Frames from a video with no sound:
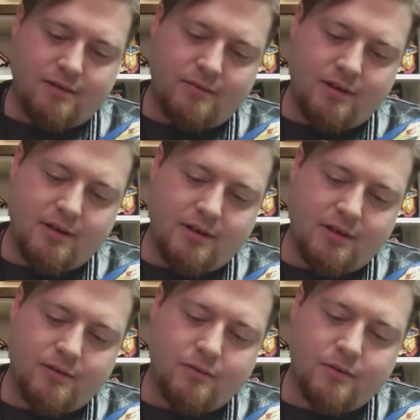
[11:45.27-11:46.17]
what
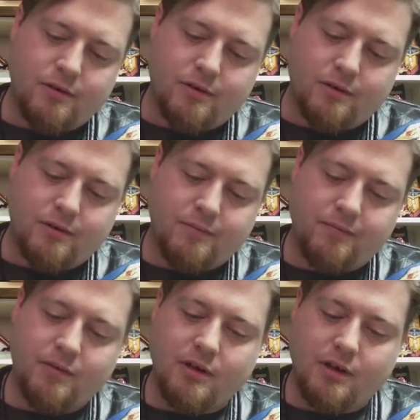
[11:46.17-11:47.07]
in the world?
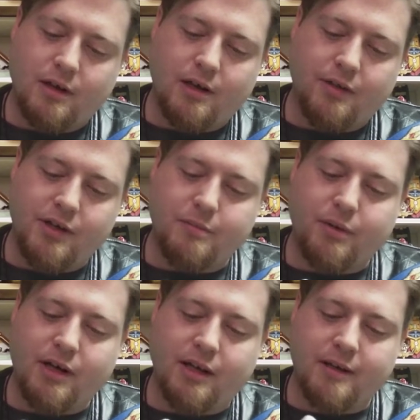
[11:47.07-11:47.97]
This
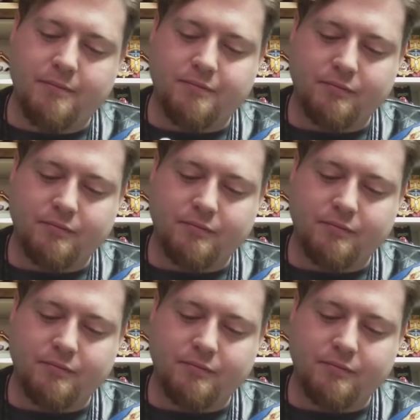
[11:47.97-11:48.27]
putty